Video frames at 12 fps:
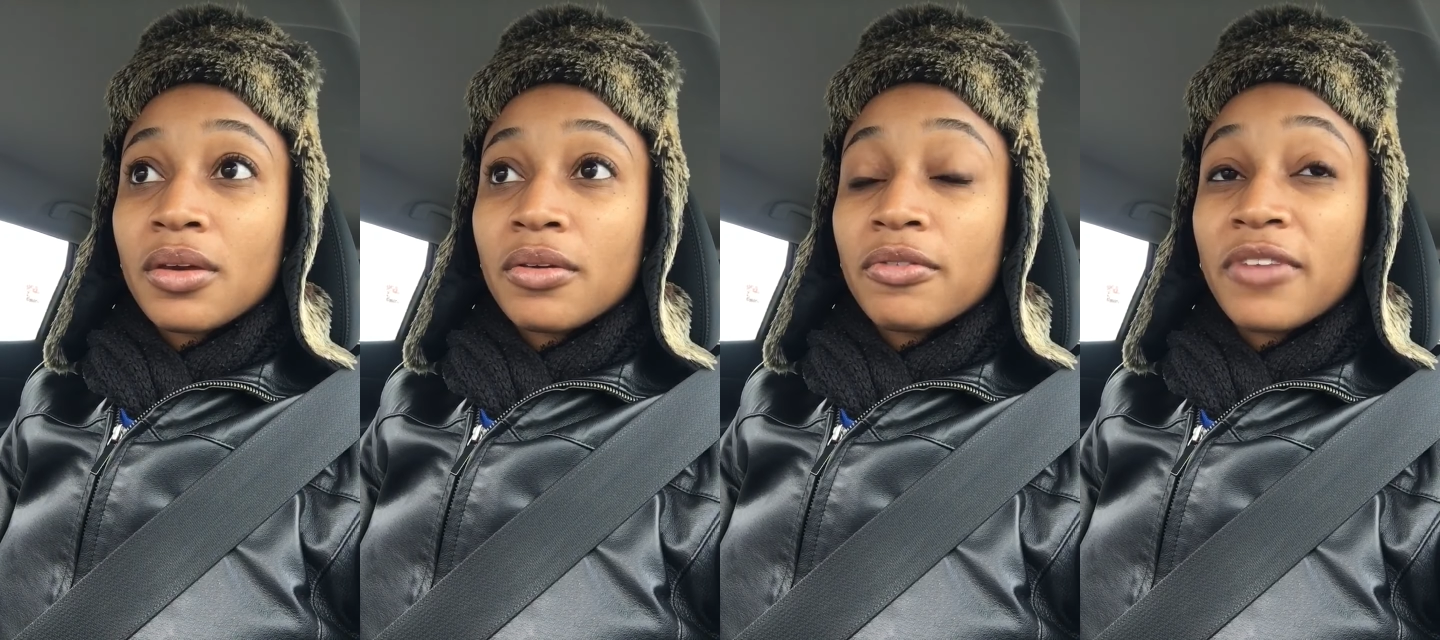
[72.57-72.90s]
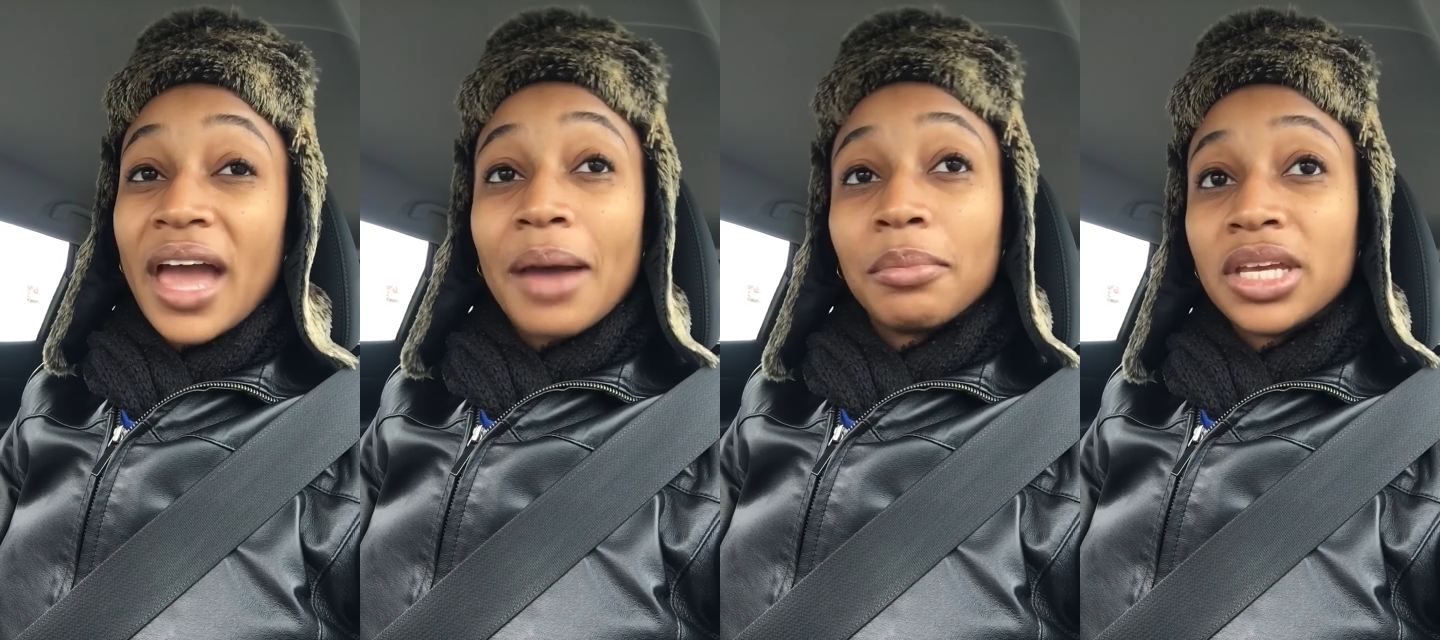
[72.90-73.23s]

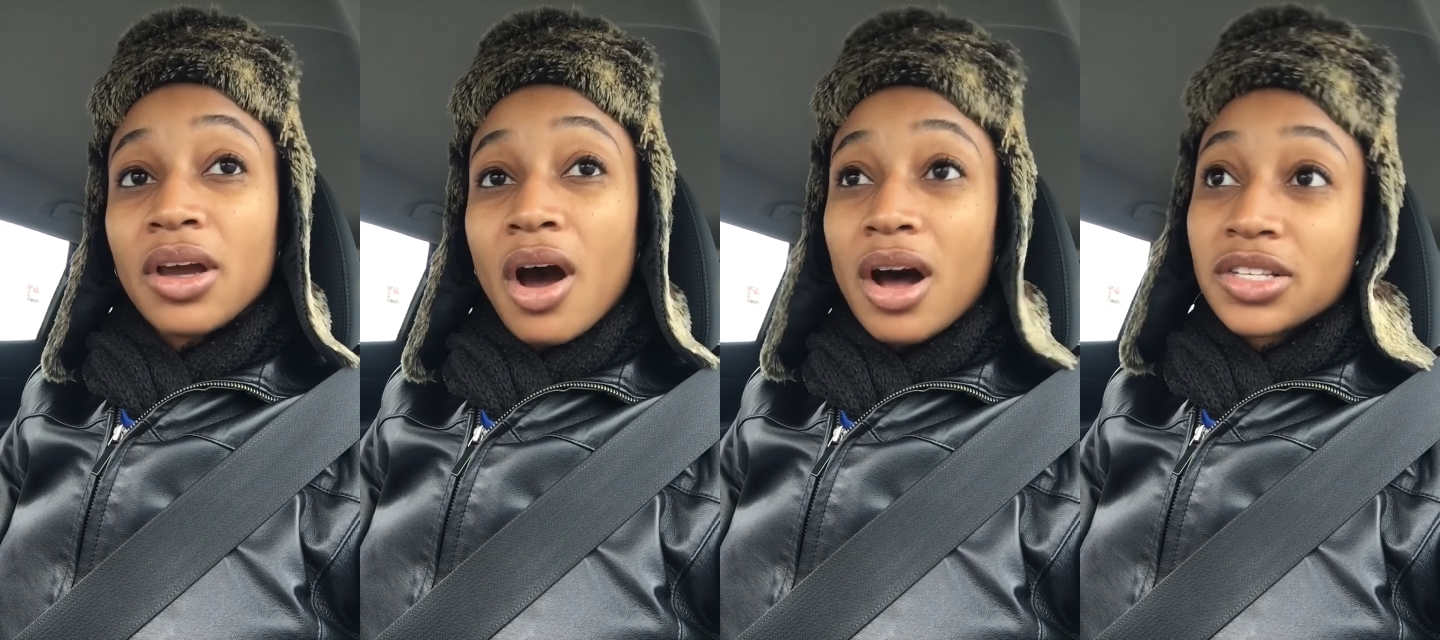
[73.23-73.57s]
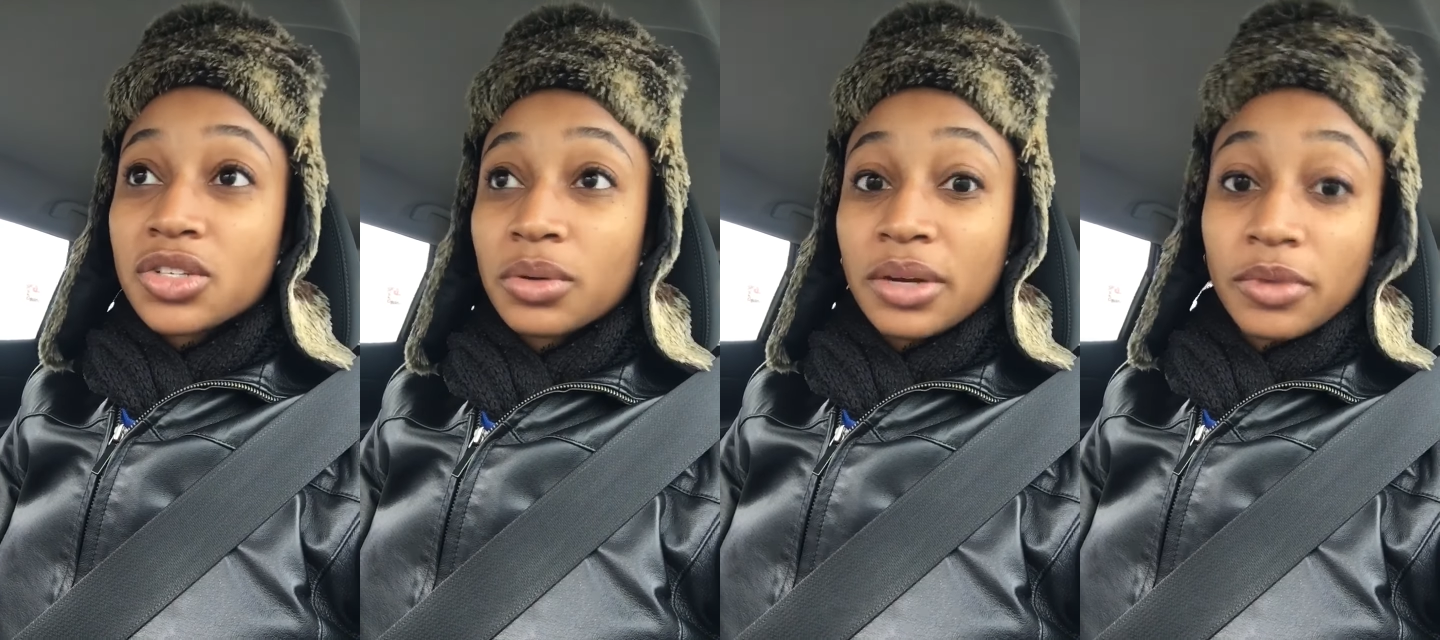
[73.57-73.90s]
family
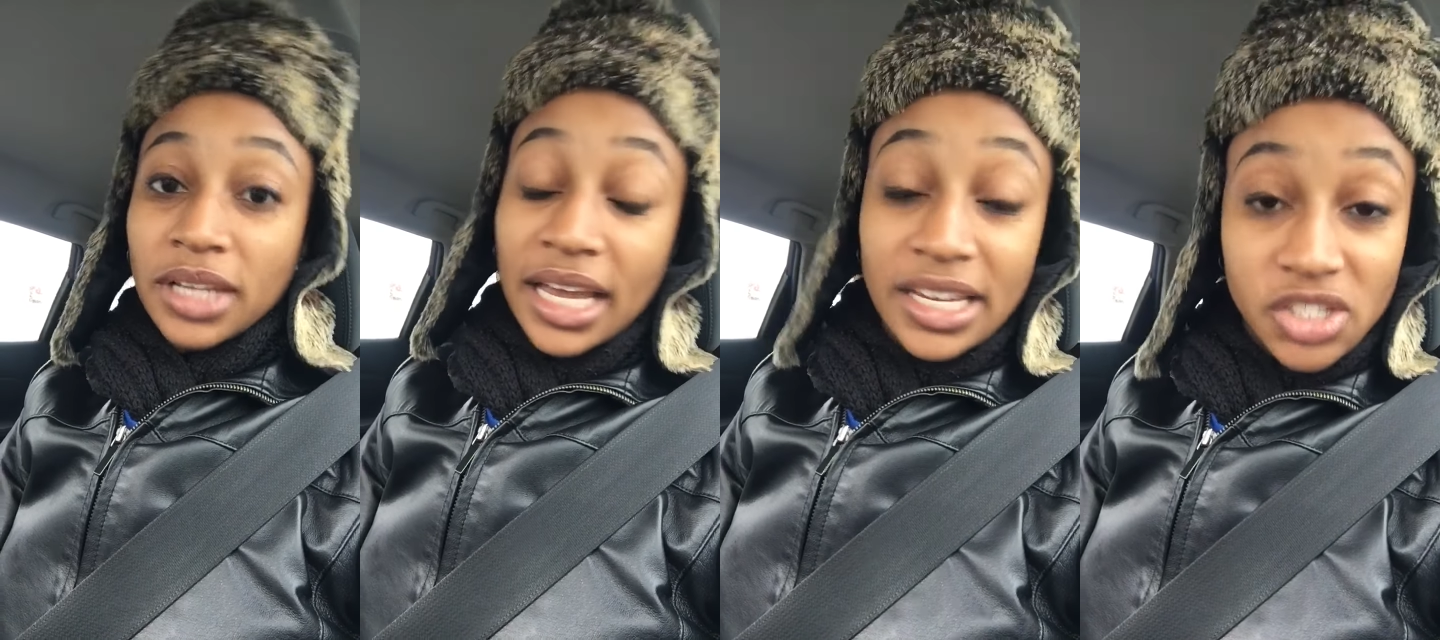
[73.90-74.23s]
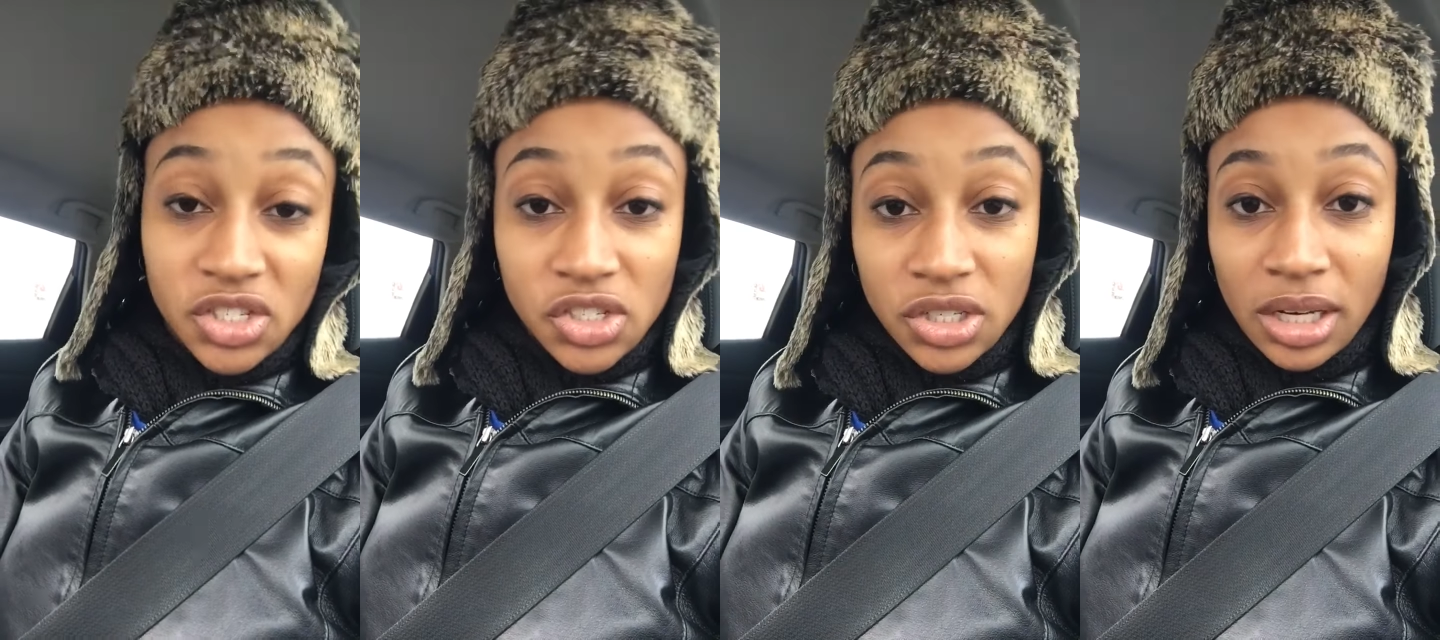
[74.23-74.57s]
altering
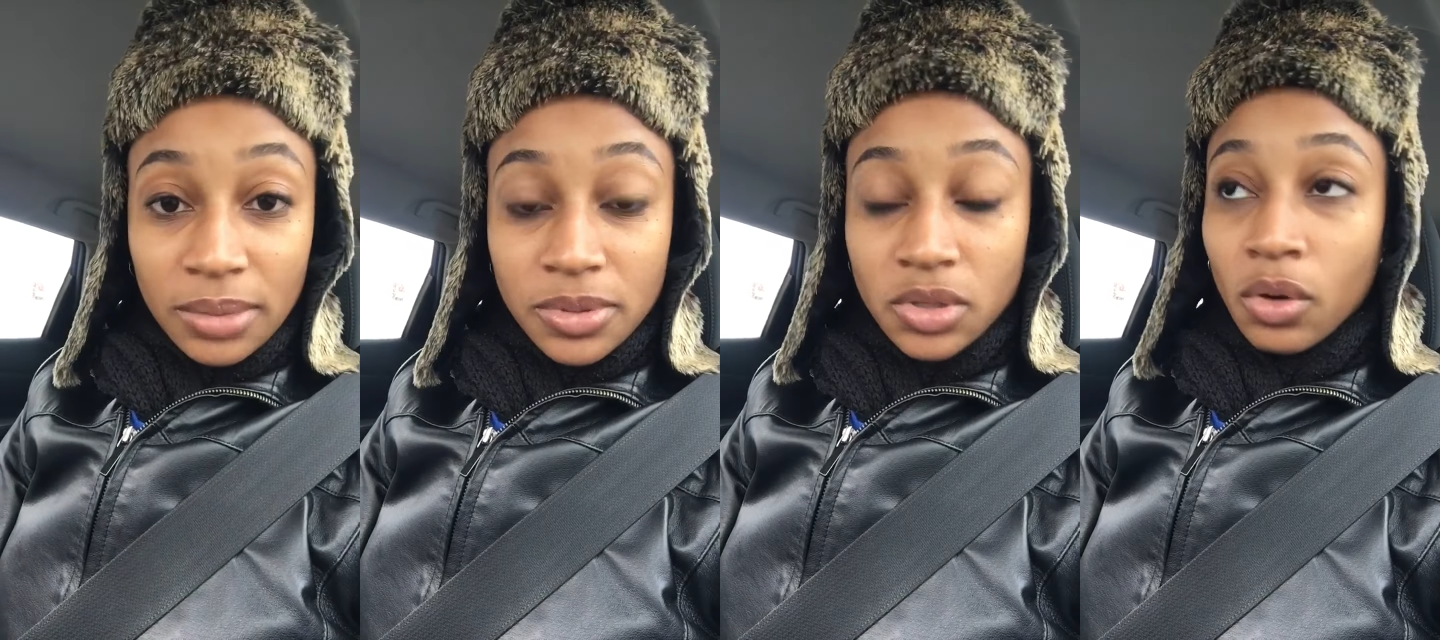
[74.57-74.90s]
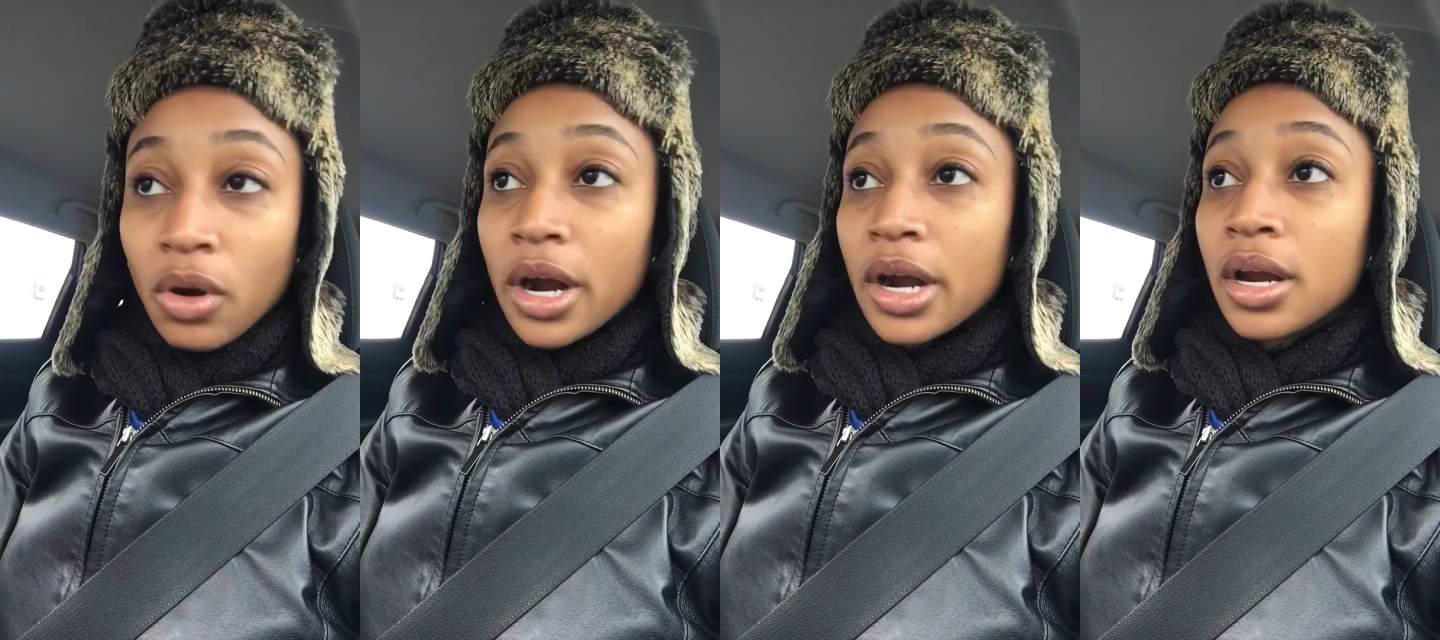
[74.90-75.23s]
relationships,
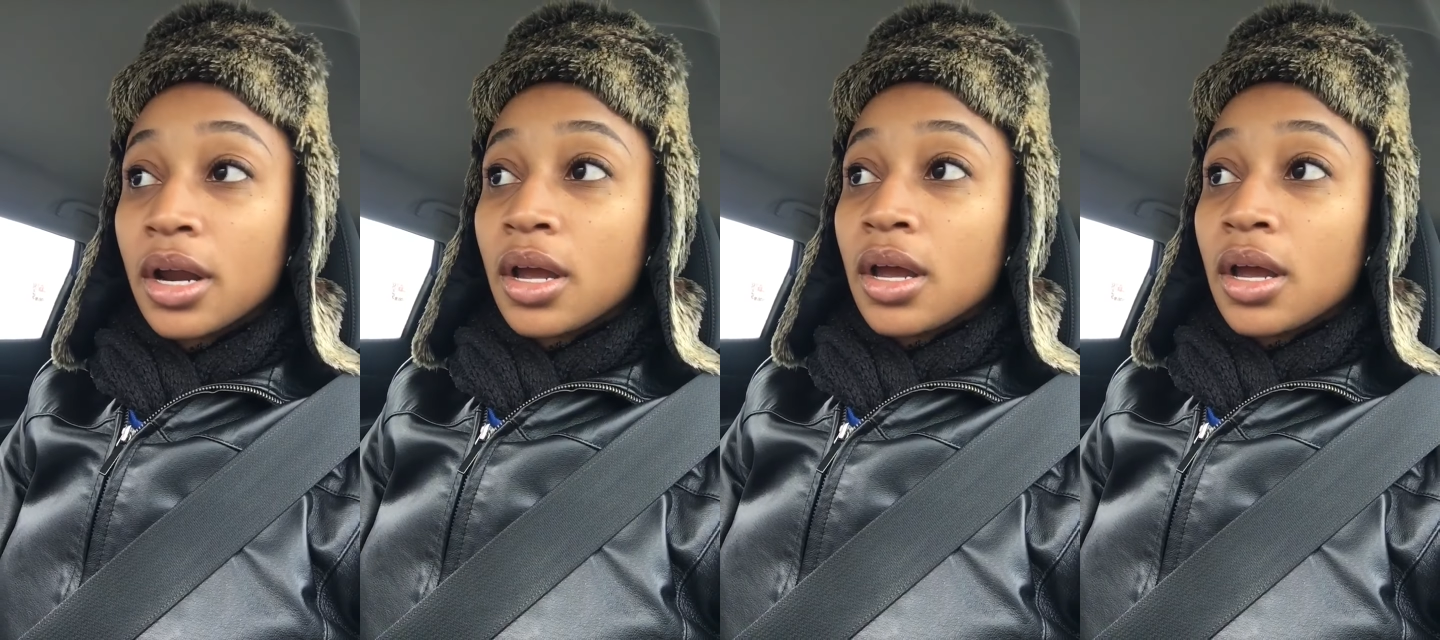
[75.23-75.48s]
or